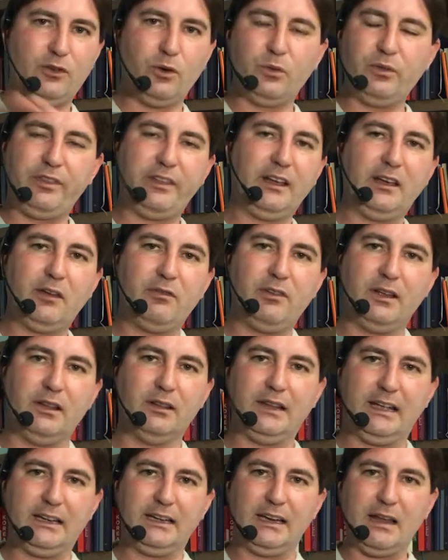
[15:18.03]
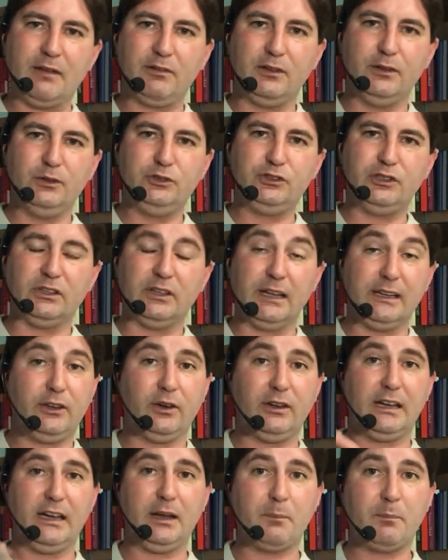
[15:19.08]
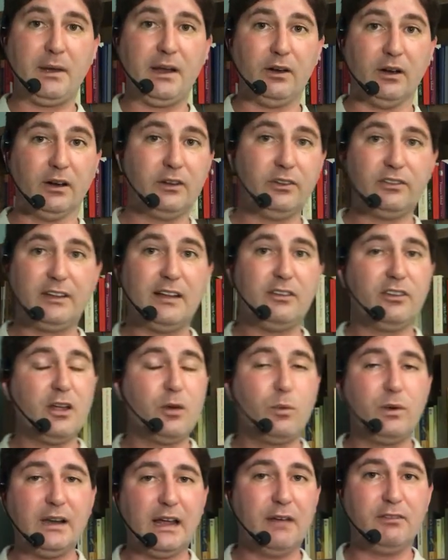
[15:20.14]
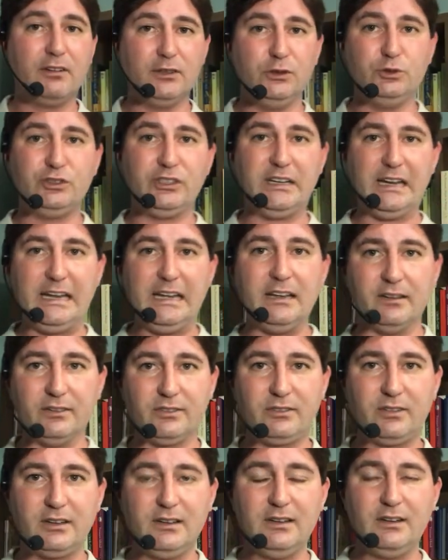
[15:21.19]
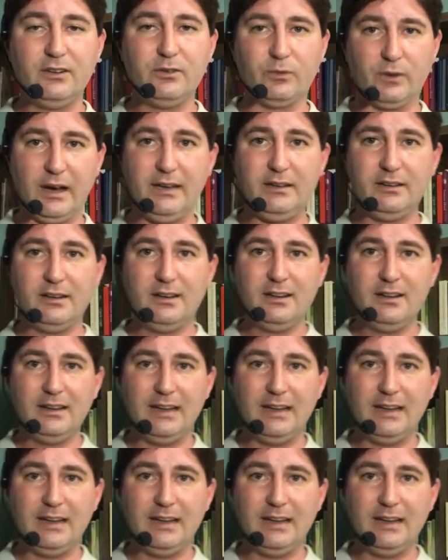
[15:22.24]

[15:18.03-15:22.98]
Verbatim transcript: don't think of it like an evolution, like you're getting better, because that's not what evolution is, right?